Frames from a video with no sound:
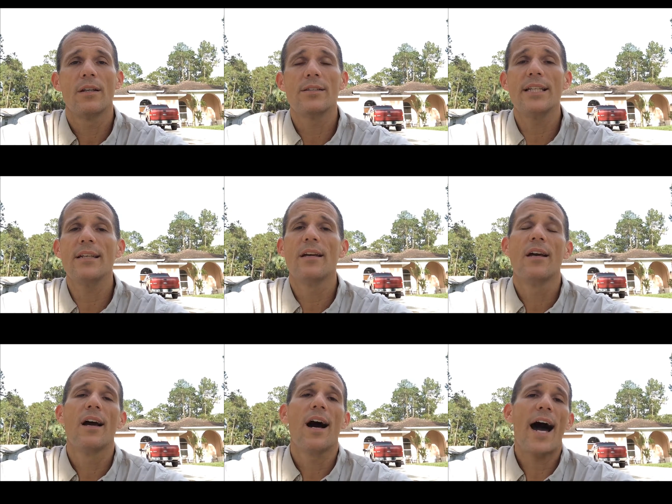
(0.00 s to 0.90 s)
You see,
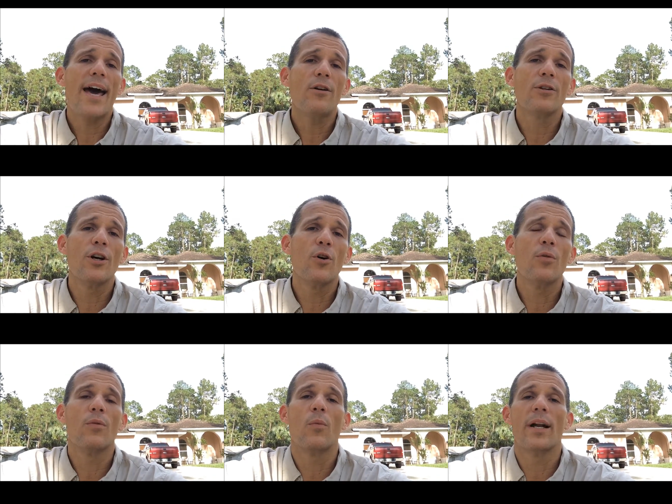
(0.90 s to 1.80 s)
I don't
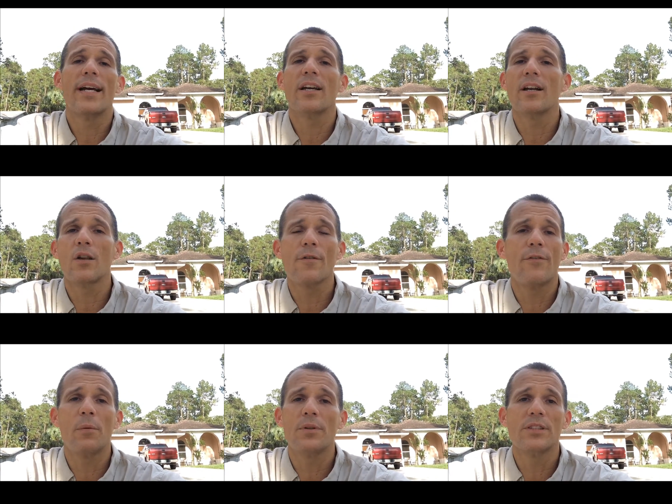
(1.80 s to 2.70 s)
know when I get on the
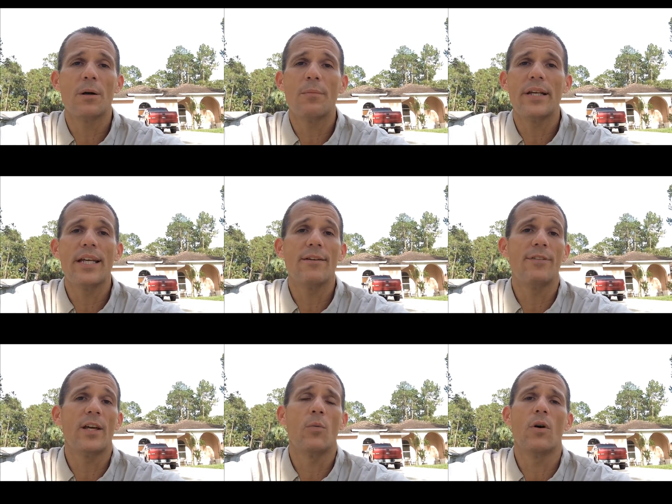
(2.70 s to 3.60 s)
phone with somebody if
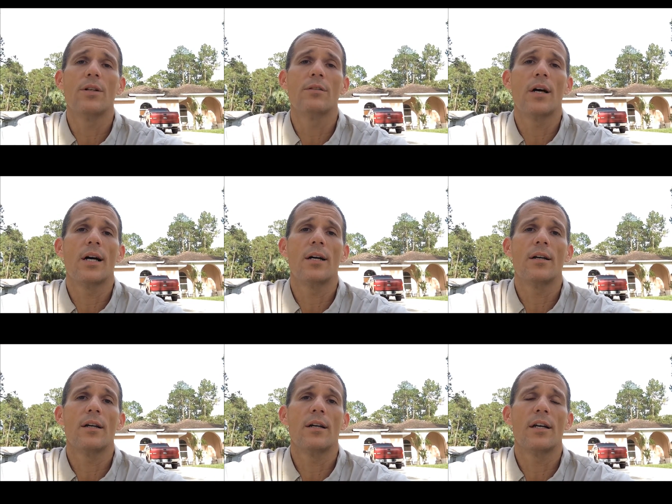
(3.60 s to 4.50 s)
they want,
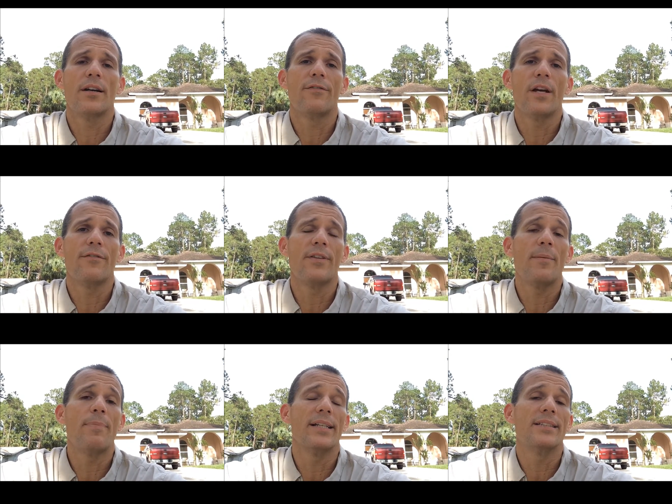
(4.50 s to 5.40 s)
if they
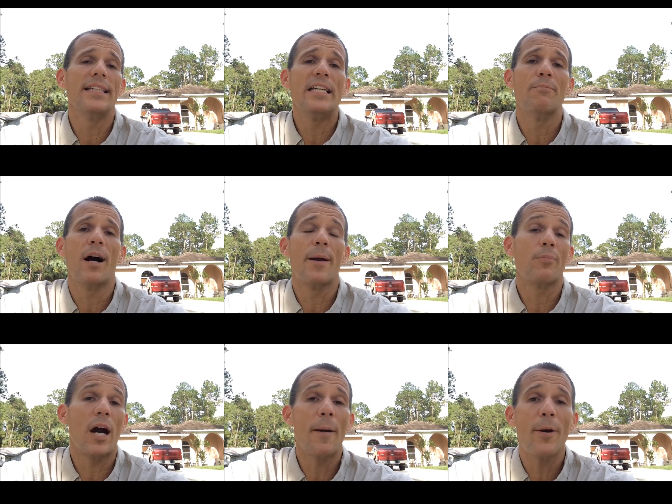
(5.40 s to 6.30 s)
best need my
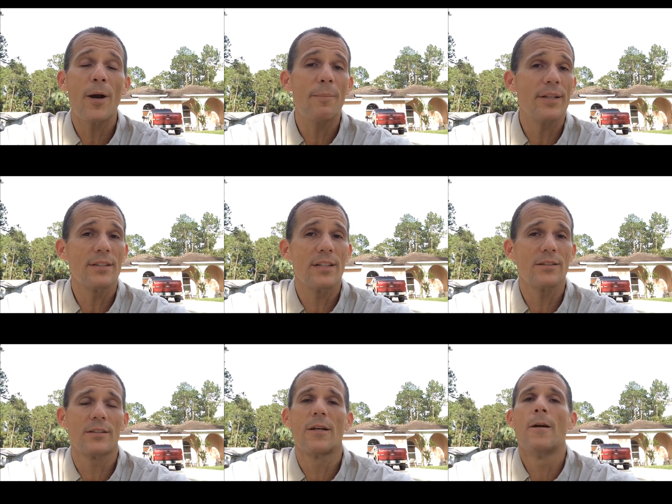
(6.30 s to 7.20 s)
primary
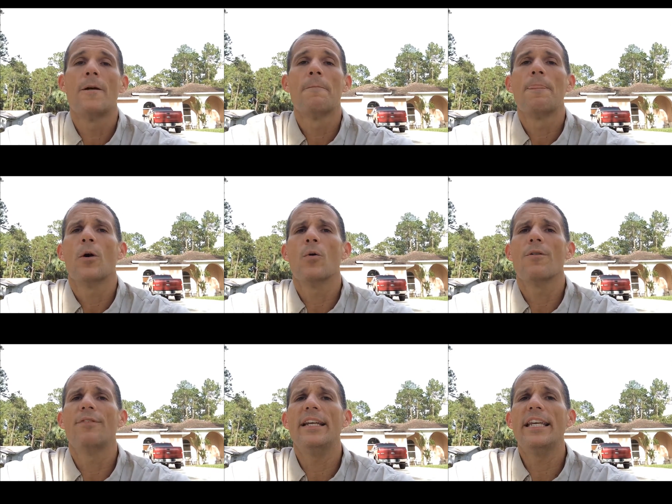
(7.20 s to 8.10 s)
business, or
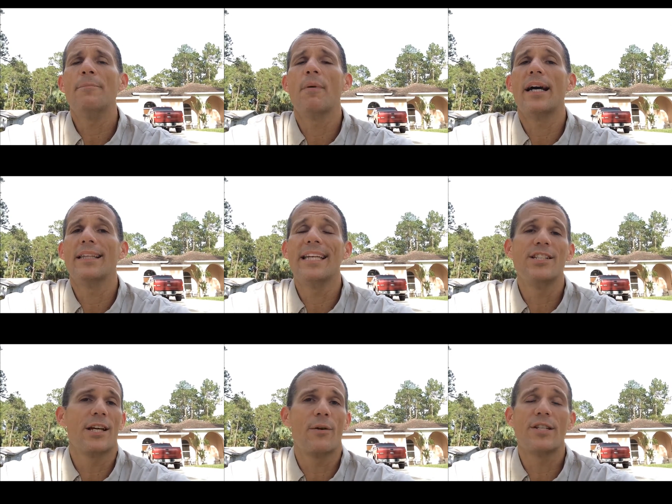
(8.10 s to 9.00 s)
if they need my lead
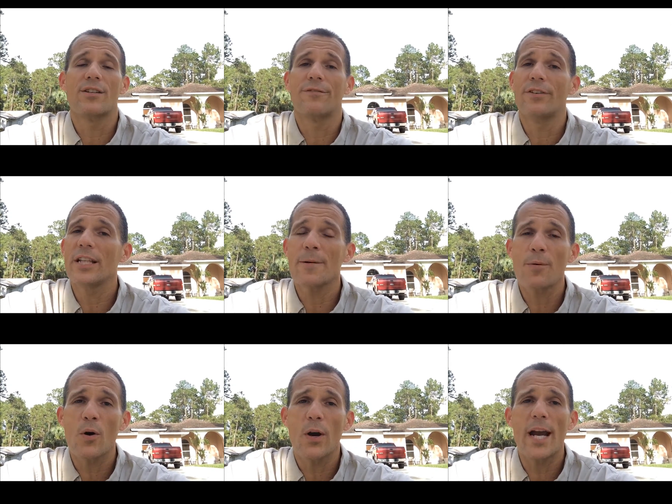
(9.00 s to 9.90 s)
generation affiliate
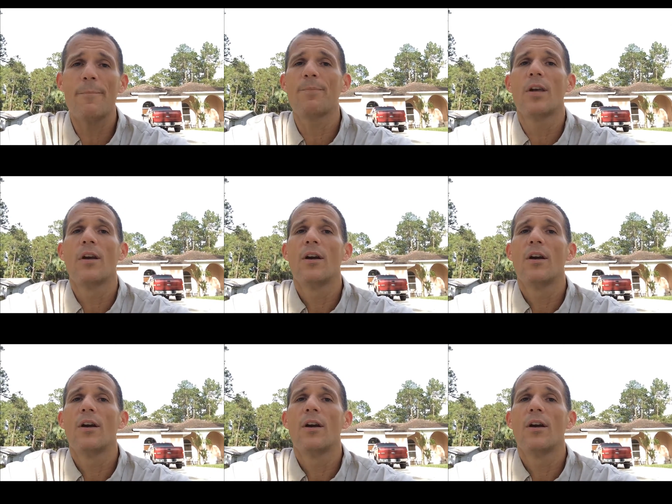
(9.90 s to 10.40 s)
program,